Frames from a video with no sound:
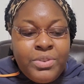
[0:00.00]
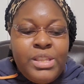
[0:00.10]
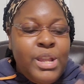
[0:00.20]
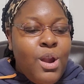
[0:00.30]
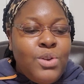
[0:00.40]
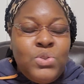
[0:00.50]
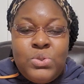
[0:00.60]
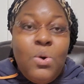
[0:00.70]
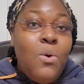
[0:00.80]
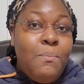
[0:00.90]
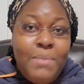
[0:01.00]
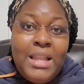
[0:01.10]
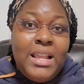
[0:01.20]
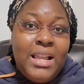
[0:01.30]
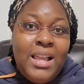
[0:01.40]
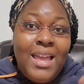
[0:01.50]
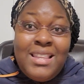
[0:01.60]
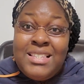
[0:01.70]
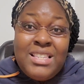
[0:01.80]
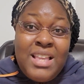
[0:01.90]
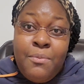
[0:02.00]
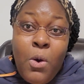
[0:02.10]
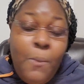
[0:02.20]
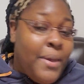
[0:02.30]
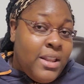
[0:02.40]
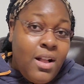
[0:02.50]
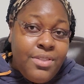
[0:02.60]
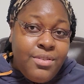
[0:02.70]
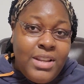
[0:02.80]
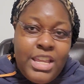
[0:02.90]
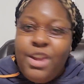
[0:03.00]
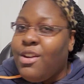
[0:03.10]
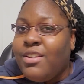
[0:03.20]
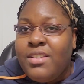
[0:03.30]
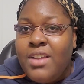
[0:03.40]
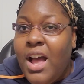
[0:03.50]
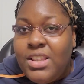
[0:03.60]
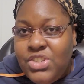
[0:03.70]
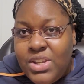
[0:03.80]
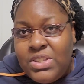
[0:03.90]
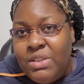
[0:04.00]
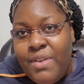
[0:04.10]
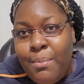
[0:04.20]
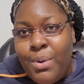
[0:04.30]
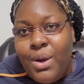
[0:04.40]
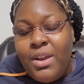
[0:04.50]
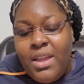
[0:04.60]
There are so many, and this is open all through the year, not just November.